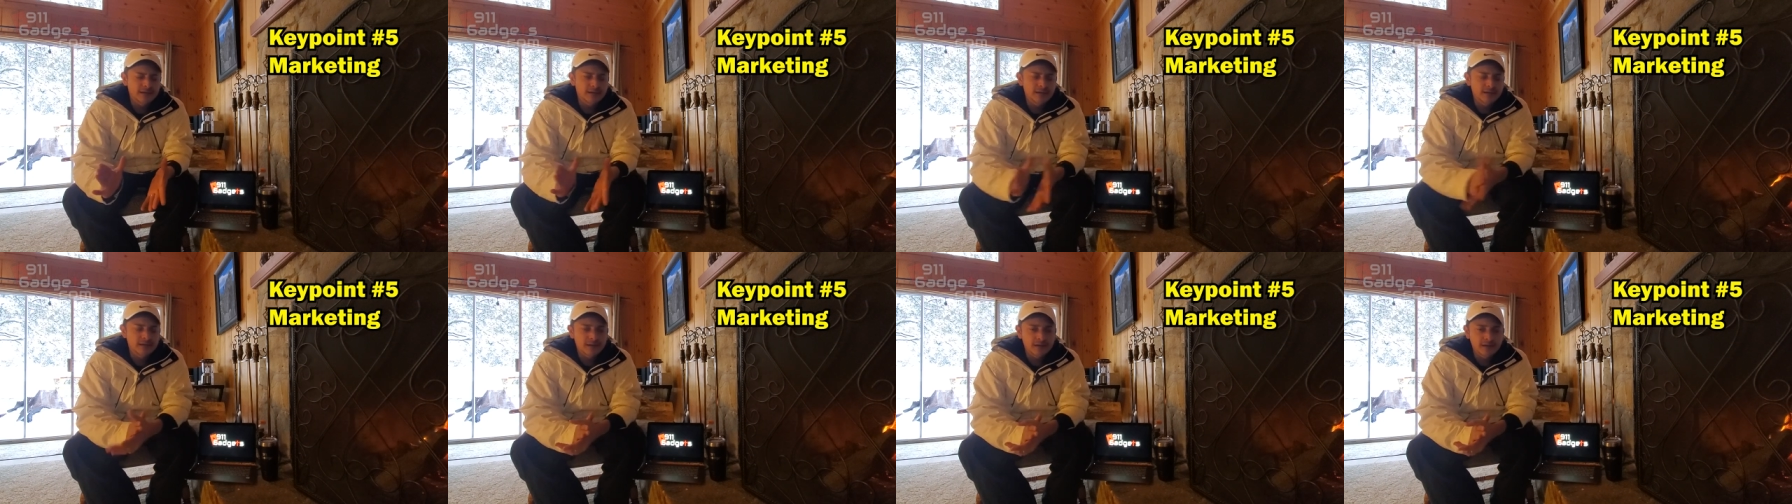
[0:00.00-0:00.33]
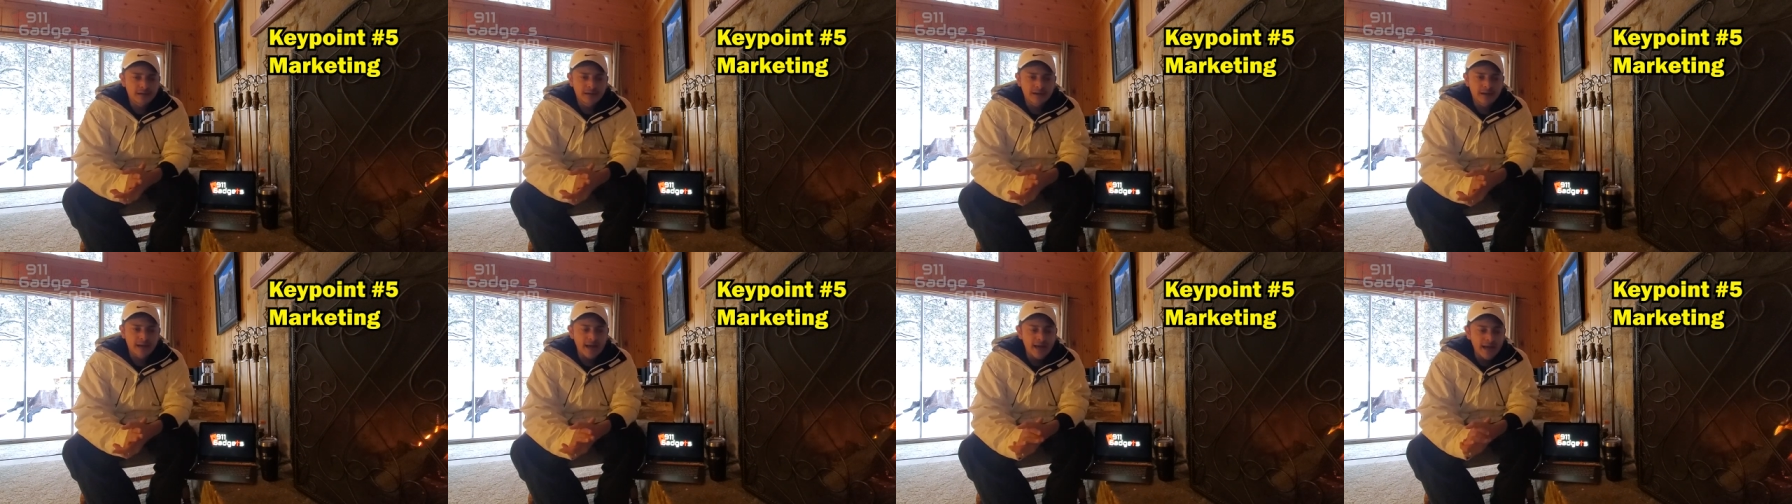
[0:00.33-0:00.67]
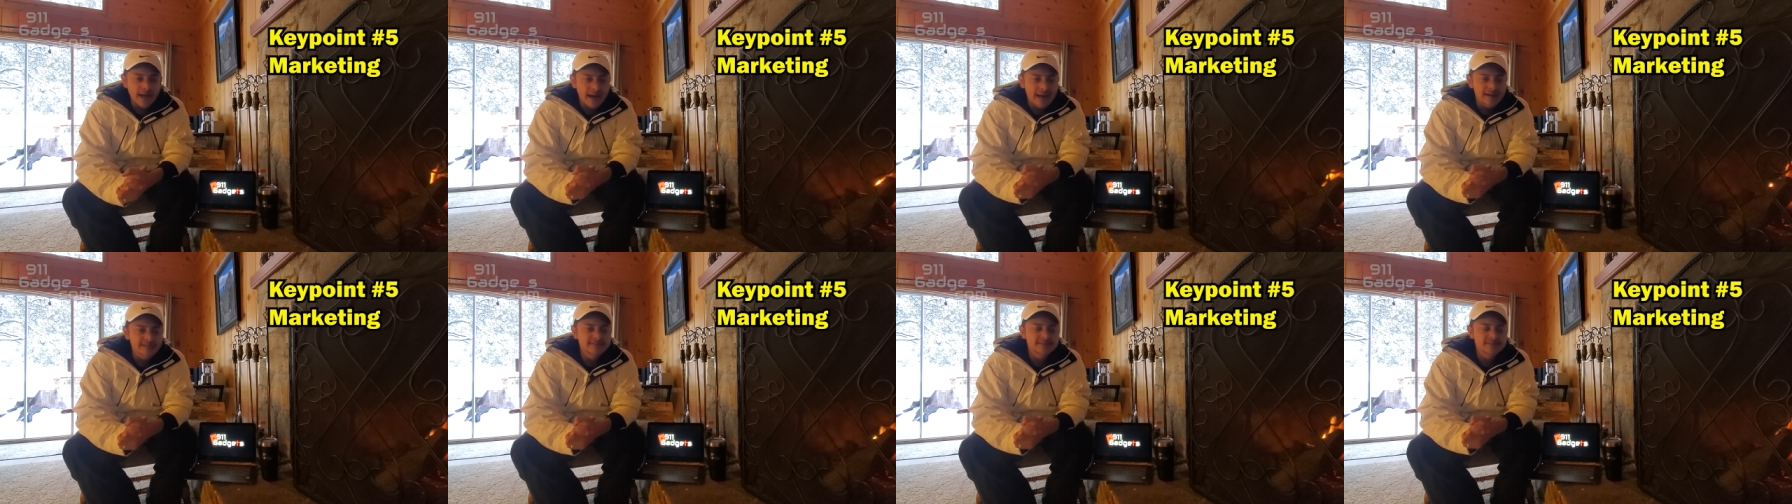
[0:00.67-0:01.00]
I
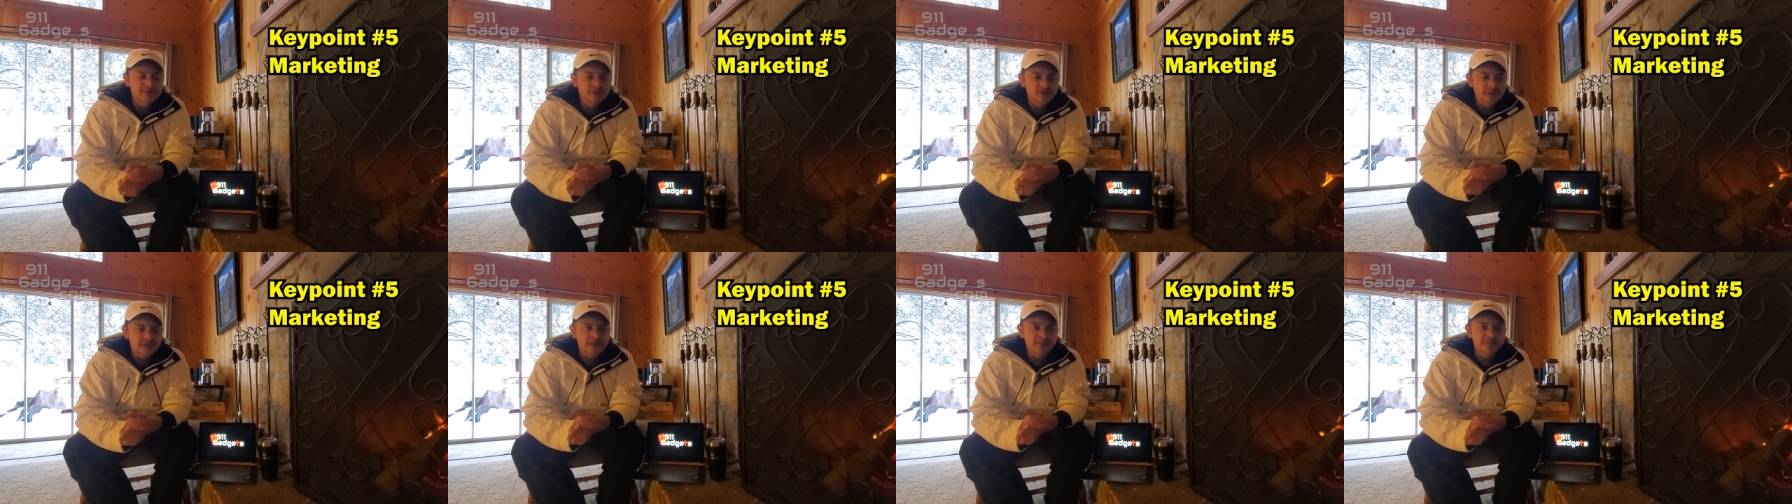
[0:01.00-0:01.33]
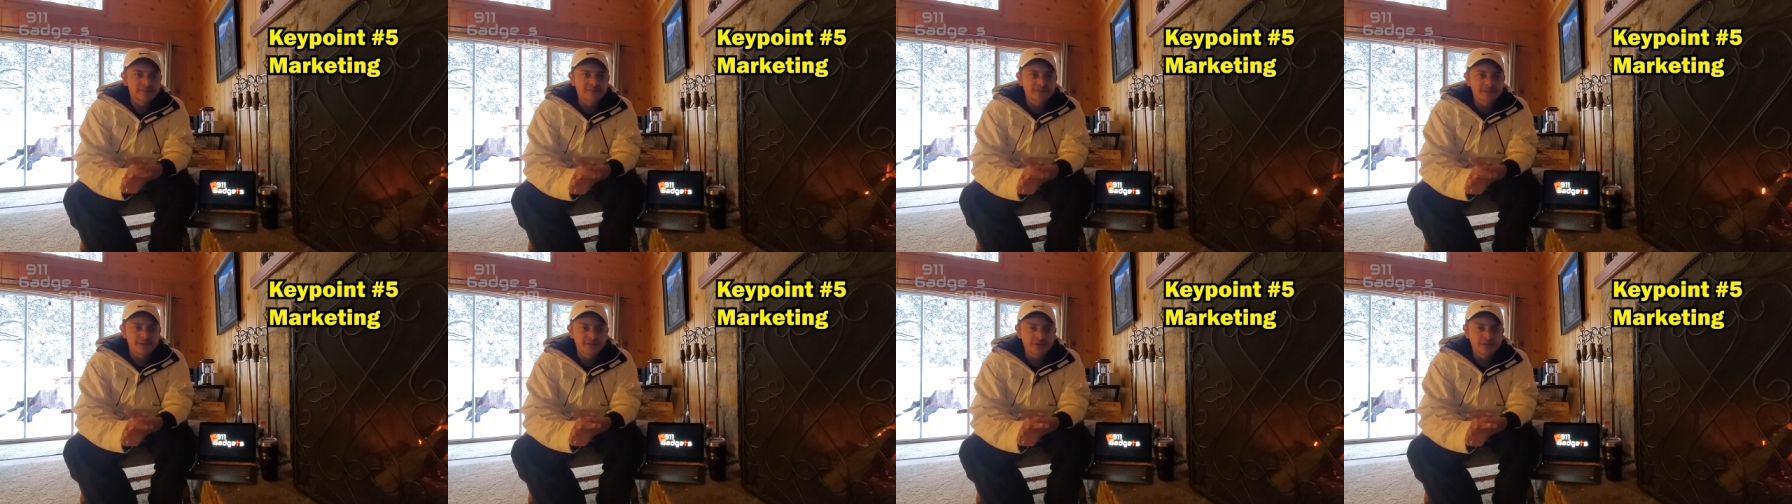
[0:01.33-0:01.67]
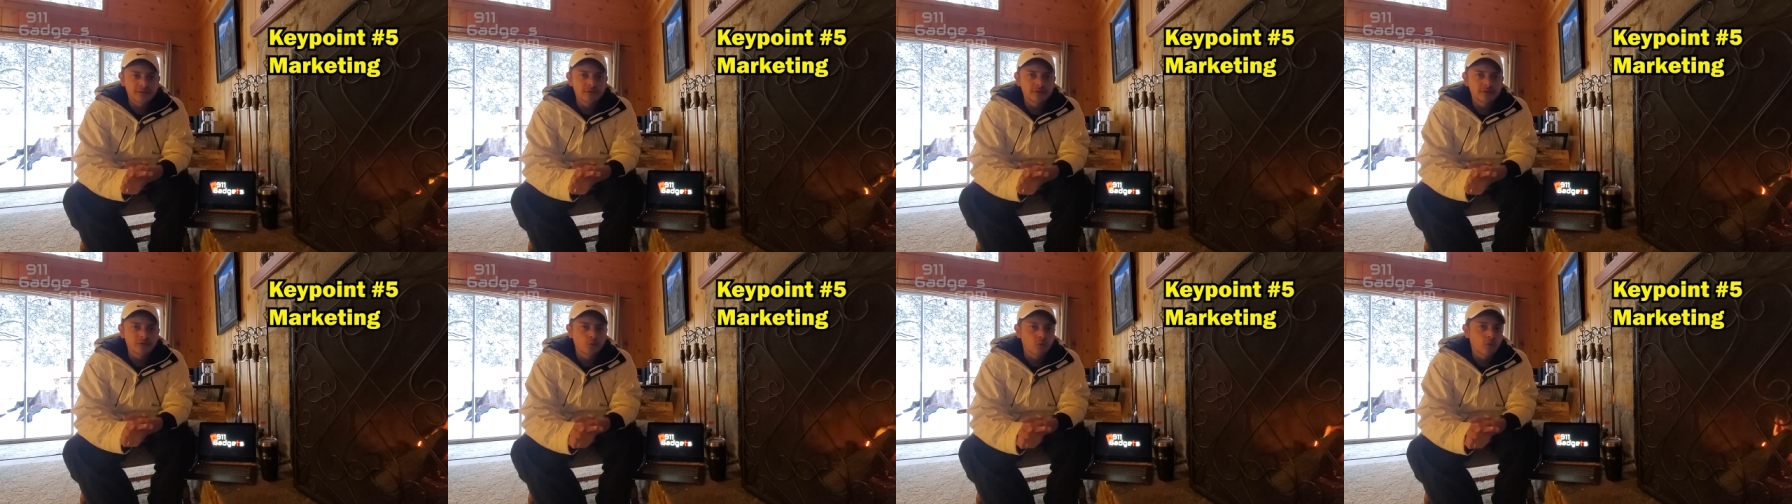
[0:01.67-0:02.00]
had to create a
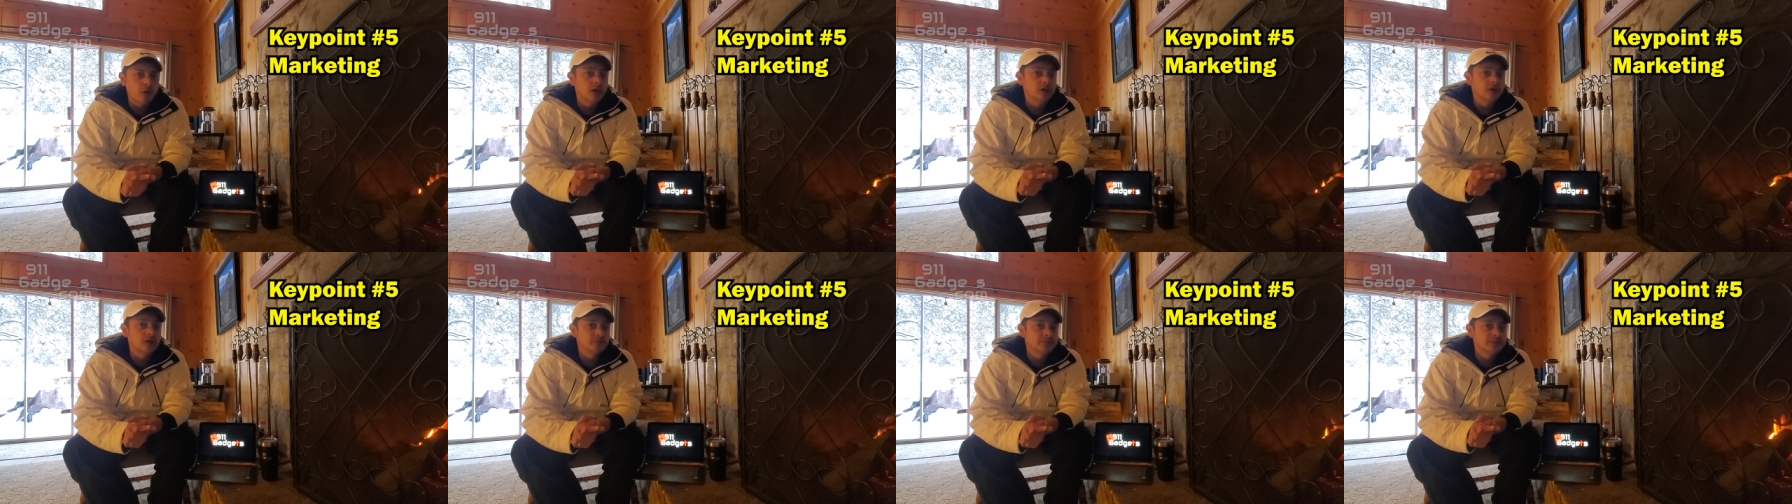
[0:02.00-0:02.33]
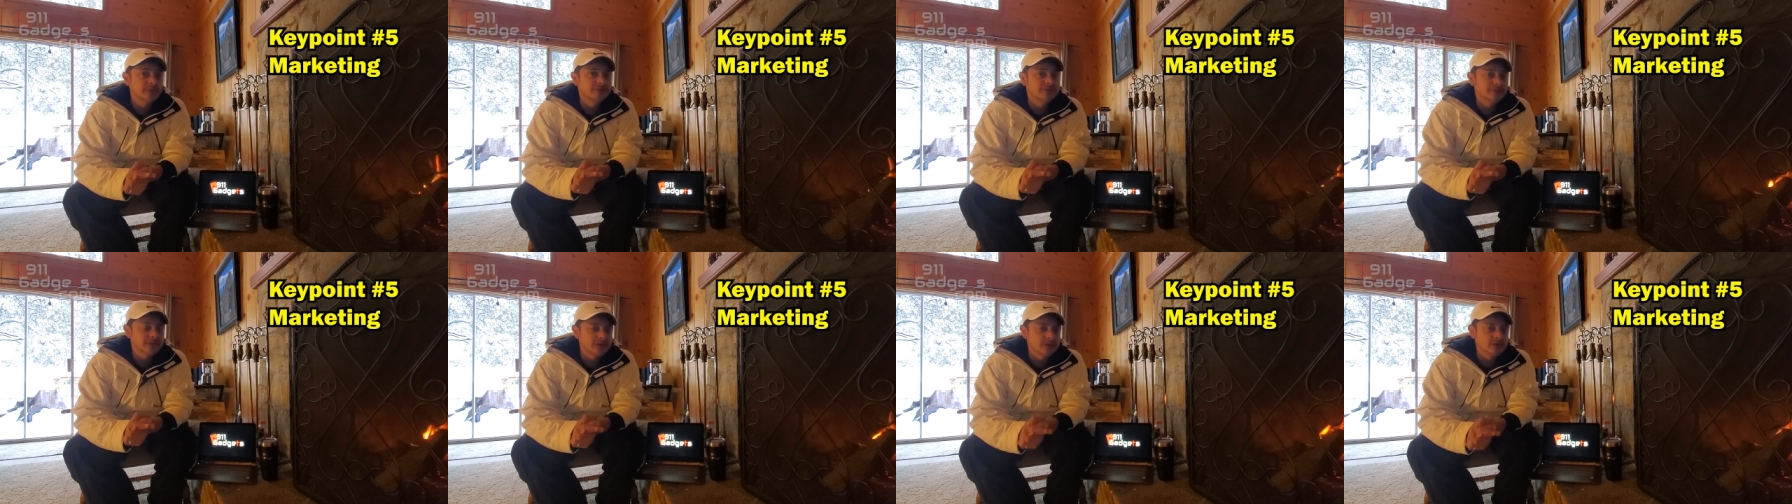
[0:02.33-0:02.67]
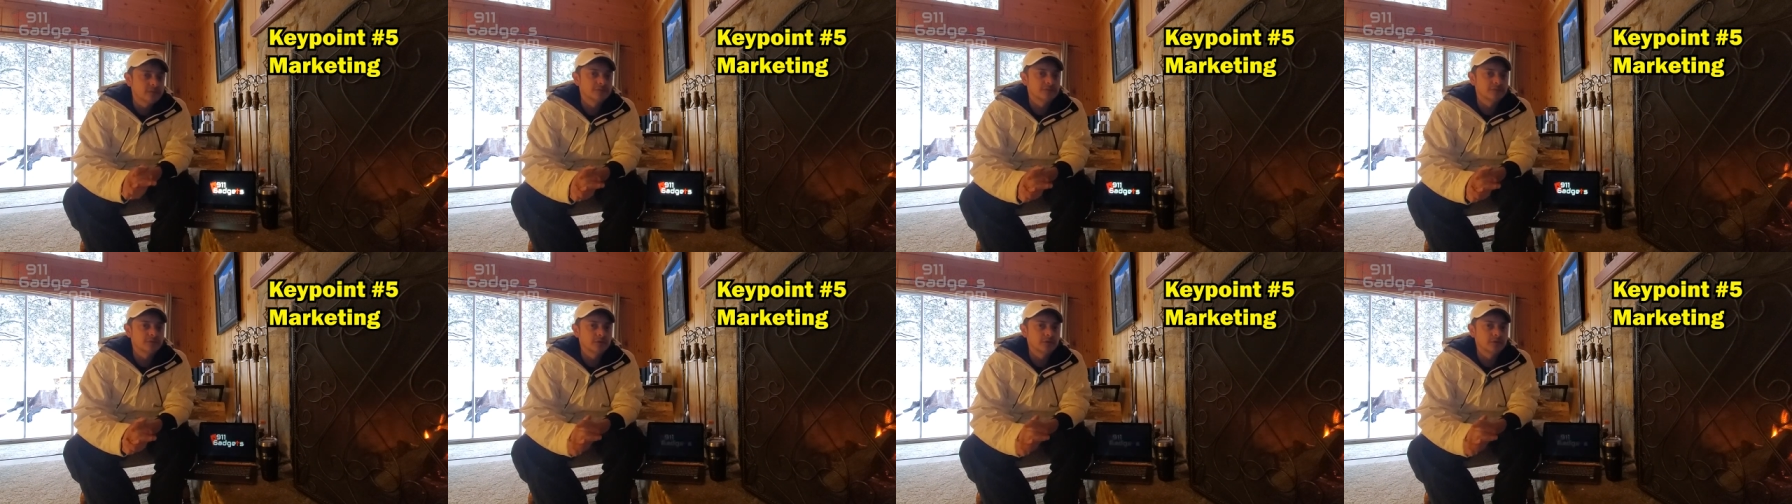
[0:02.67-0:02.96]
video, a welcoming video for the